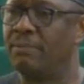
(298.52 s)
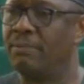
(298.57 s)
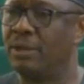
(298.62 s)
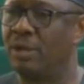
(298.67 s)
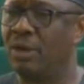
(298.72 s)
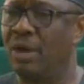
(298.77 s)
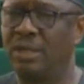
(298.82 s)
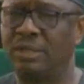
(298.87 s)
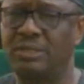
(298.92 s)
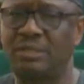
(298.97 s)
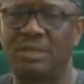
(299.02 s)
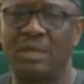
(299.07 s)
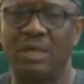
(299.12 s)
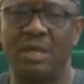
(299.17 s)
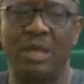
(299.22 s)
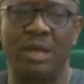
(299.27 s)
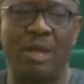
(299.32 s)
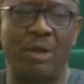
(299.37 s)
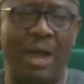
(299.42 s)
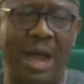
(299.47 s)
Because
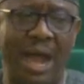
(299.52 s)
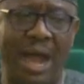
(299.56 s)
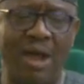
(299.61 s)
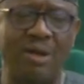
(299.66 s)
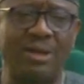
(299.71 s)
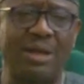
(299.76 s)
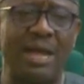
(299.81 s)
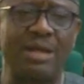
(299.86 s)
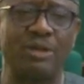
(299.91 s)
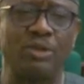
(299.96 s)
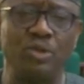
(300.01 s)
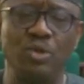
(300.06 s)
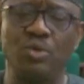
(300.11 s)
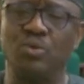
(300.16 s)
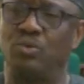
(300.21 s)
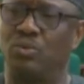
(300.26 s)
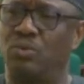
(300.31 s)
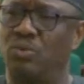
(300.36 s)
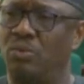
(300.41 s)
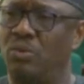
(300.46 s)
how can
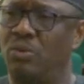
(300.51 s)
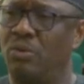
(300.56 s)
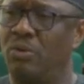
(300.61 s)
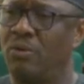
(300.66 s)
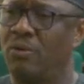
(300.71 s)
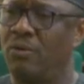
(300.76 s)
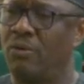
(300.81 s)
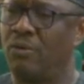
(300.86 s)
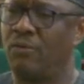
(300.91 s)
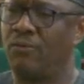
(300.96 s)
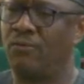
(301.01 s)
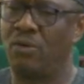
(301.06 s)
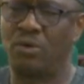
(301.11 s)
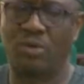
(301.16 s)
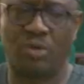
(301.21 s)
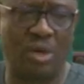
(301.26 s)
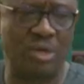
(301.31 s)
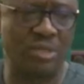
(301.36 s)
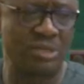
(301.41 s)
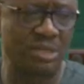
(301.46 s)
you for
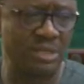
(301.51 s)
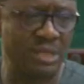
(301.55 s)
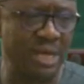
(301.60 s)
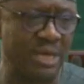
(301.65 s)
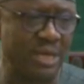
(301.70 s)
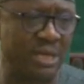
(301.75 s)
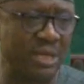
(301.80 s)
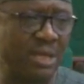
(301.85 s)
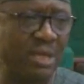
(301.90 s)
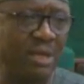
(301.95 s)
God's sake,